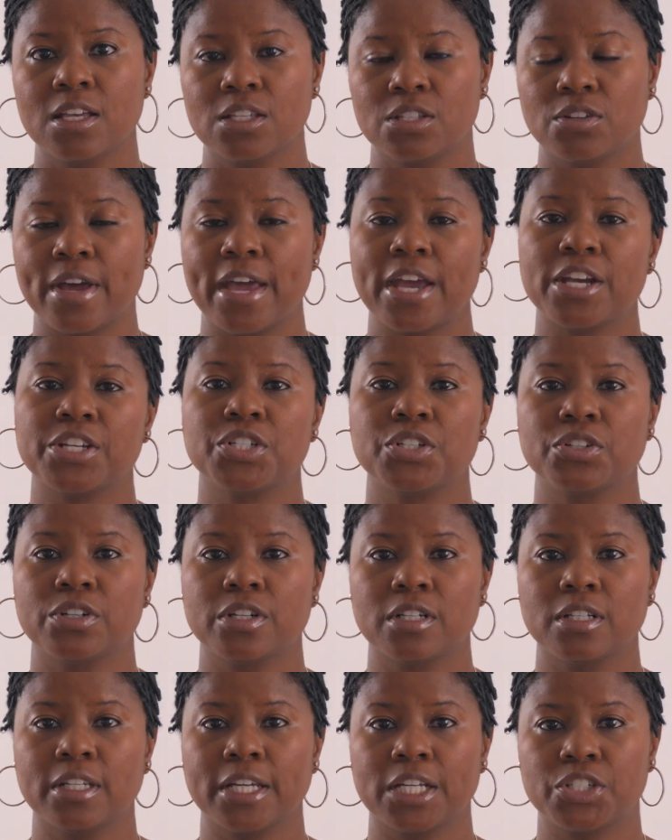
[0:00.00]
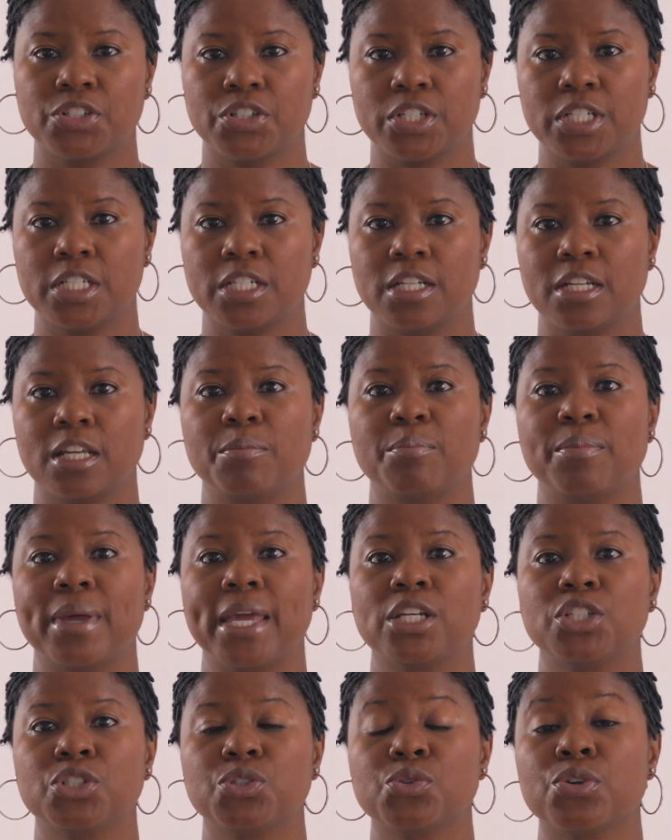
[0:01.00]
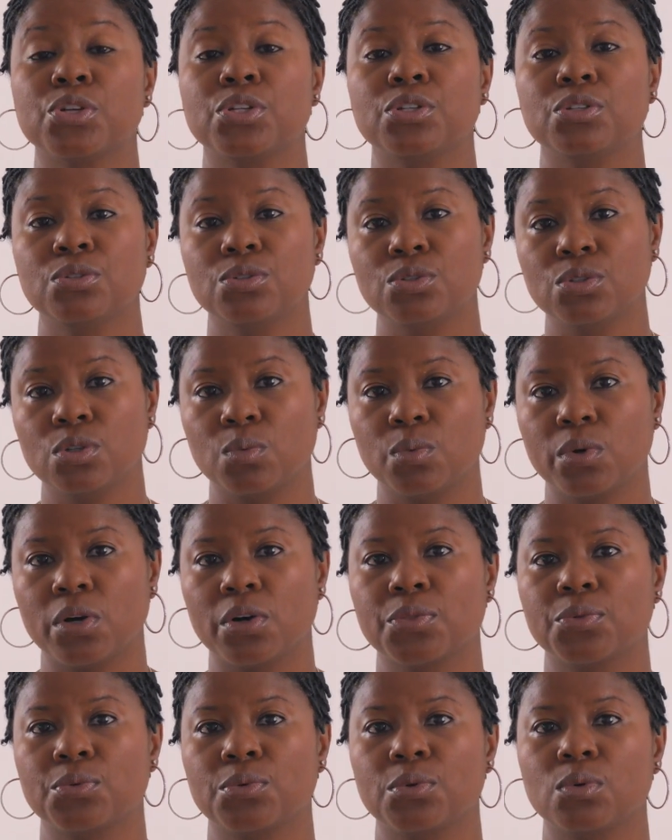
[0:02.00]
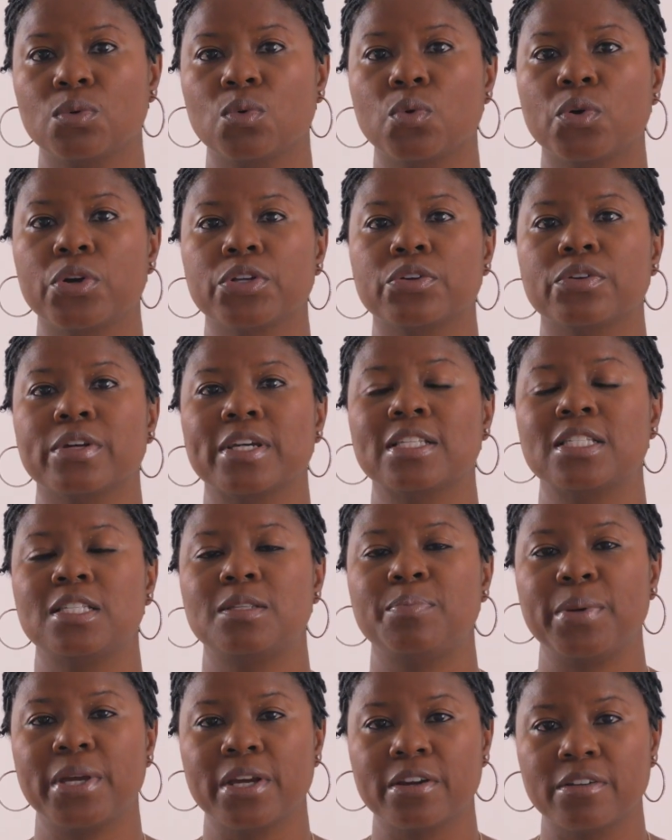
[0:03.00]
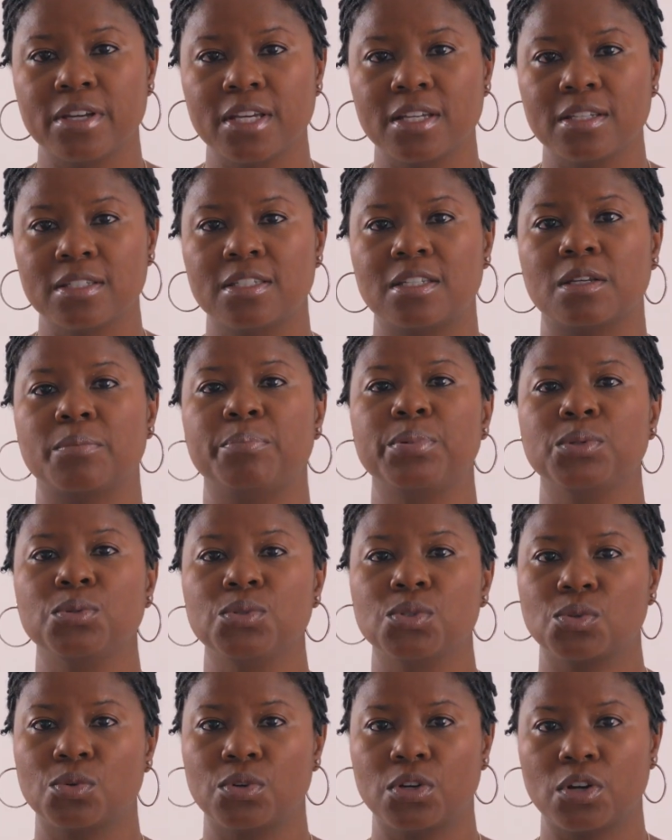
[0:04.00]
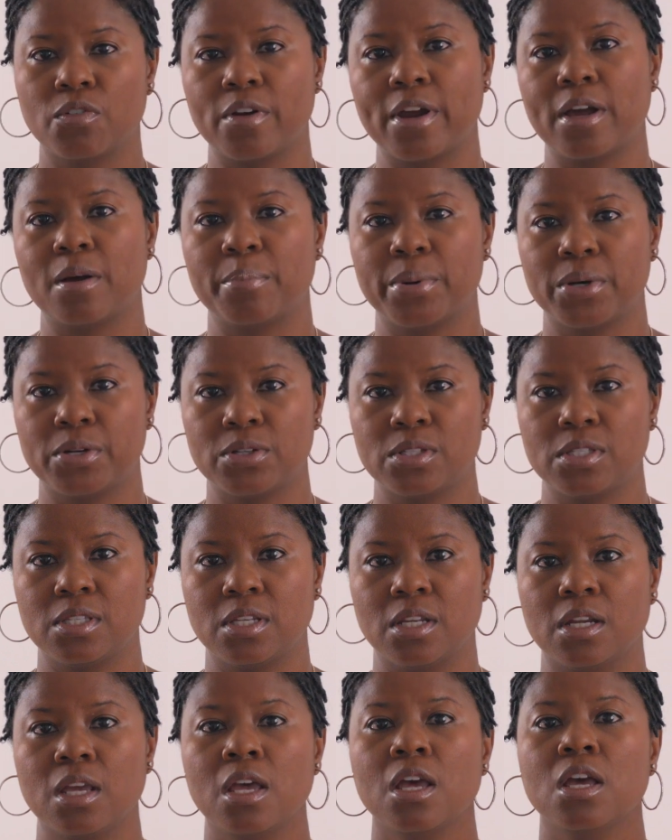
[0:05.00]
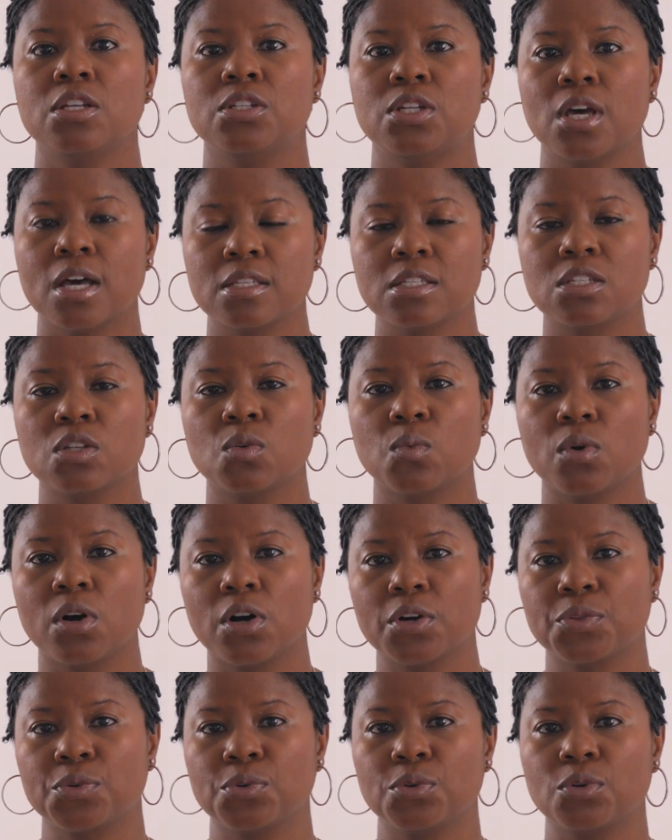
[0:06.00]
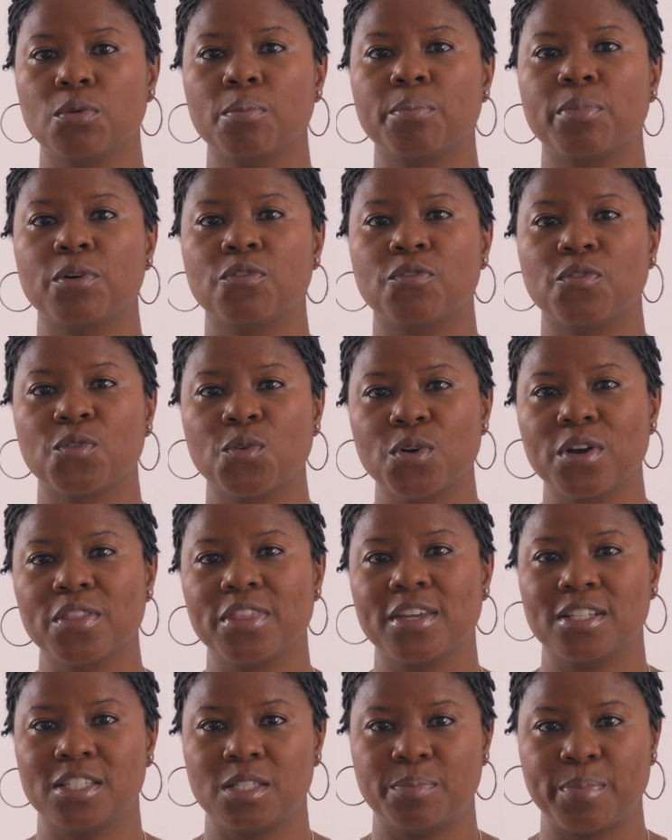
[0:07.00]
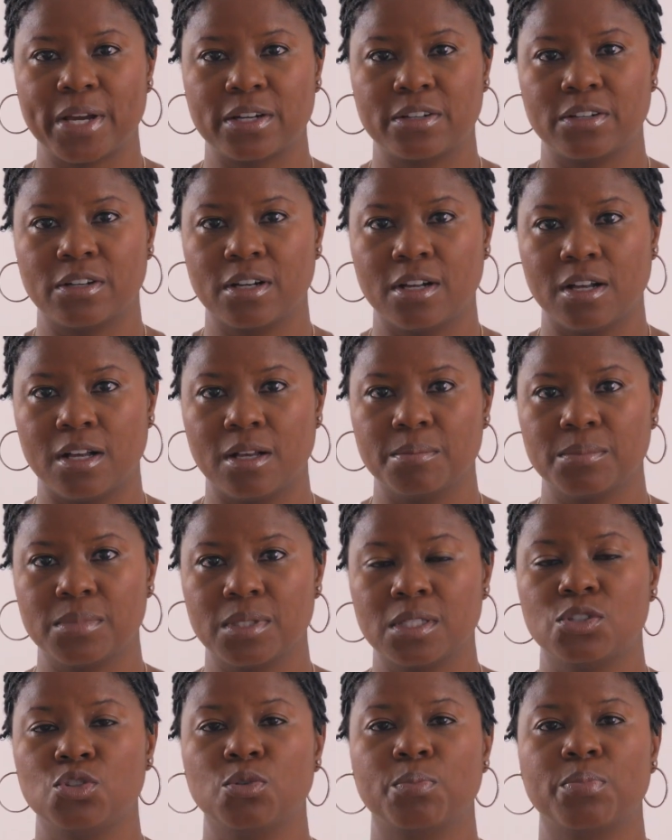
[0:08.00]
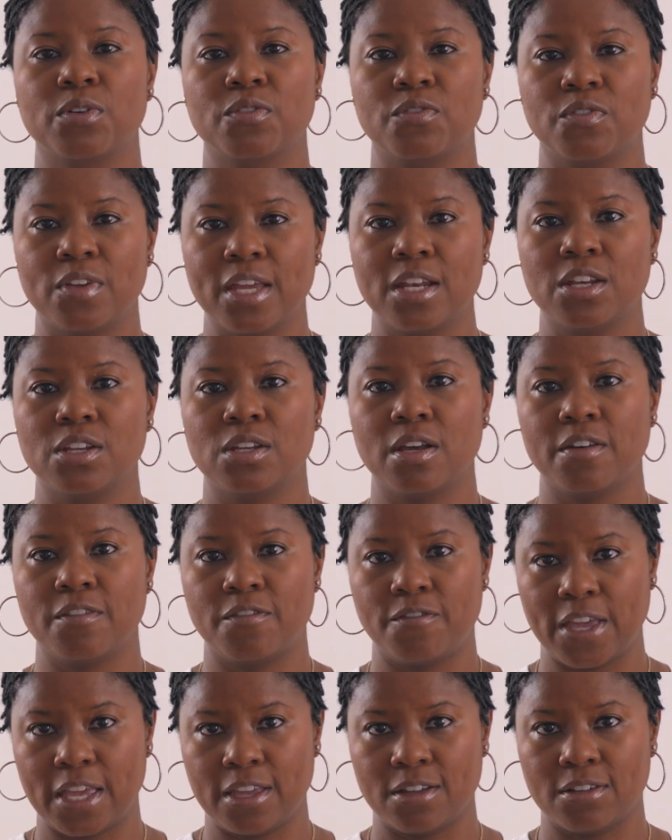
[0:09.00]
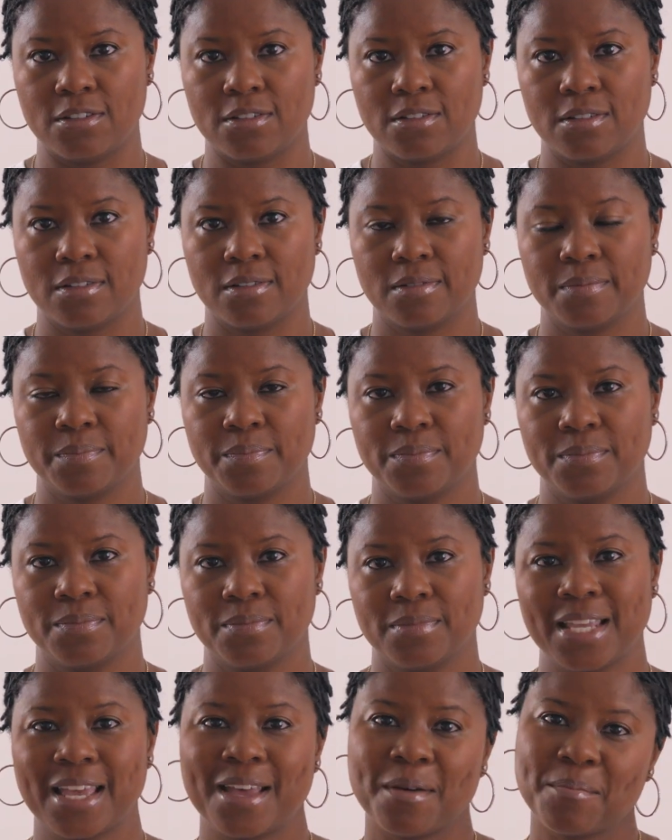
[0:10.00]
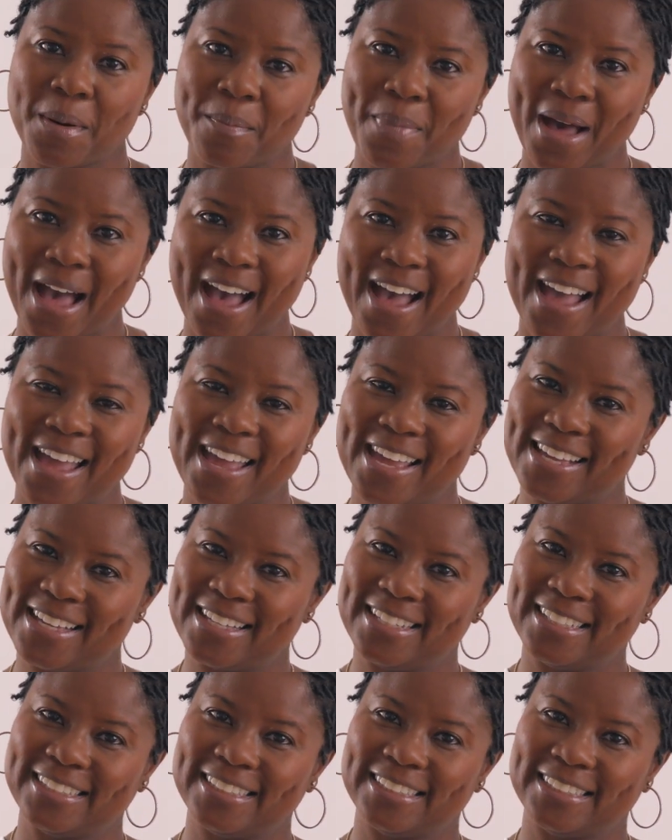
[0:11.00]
So ask your electrician and make sure you do the walkthrough, or your experienced boots on the ground person does the walkthrough before the inspector comes to prevent a fail. Bye-bye.